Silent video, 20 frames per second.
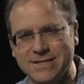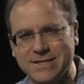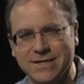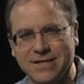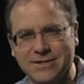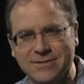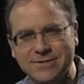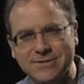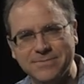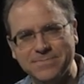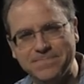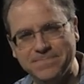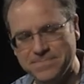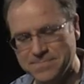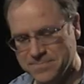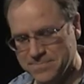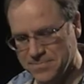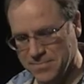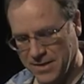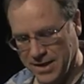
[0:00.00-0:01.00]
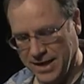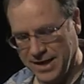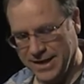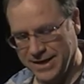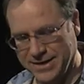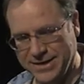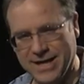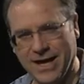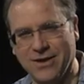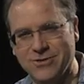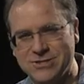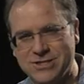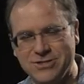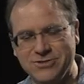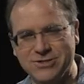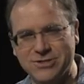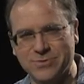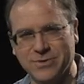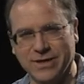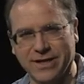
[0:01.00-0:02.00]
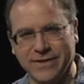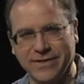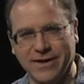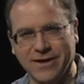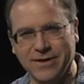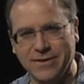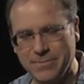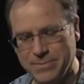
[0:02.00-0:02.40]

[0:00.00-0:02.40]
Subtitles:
Dells and college students working there.